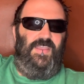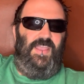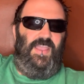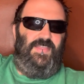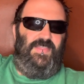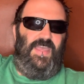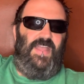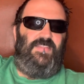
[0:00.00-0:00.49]

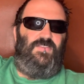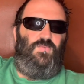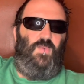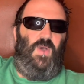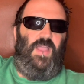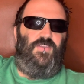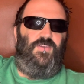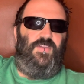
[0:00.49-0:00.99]
and that's
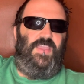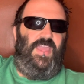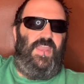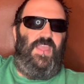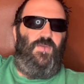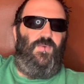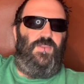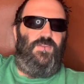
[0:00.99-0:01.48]
why you're
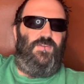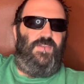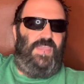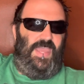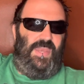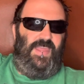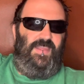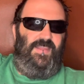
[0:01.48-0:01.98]
getting what you're
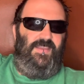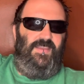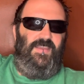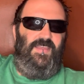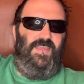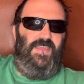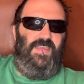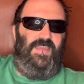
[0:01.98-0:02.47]
getting,
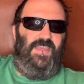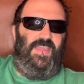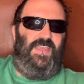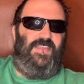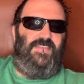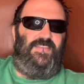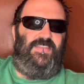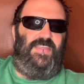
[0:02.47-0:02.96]

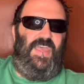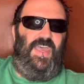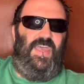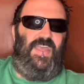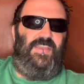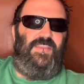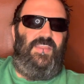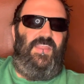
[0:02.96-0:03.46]
is
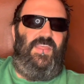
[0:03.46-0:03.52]
that,